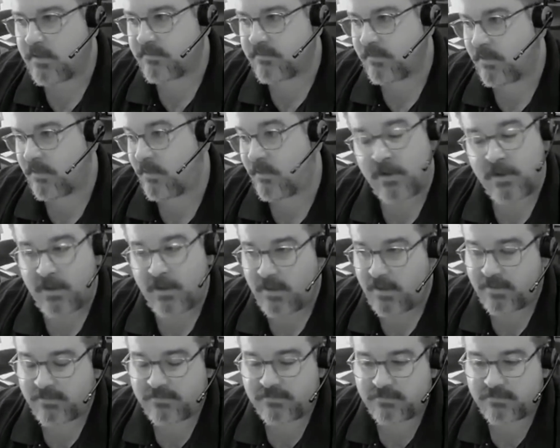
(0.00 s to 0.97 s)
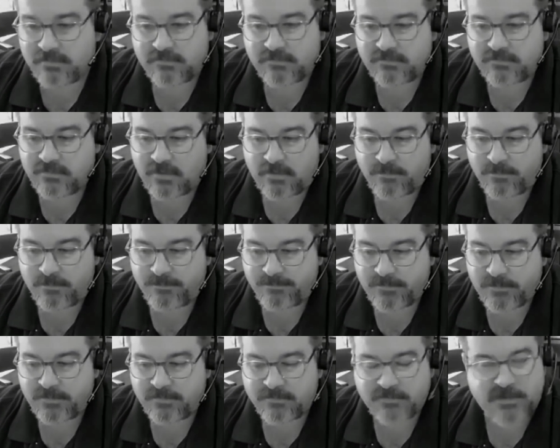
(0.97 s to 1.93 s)
So it's just
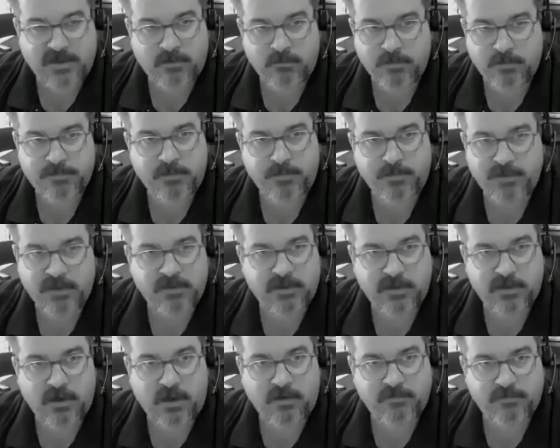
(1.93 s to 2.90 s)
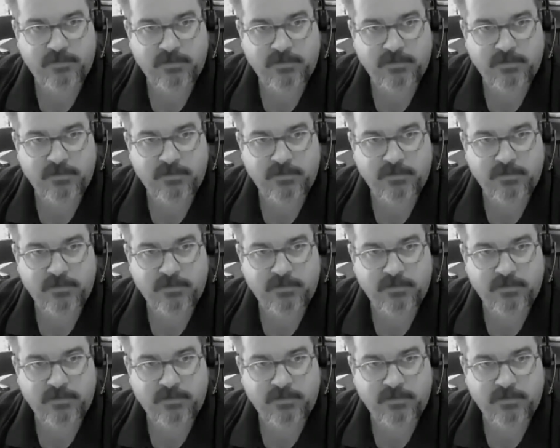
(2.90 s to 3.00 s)
you just got to rip the Band-Aid off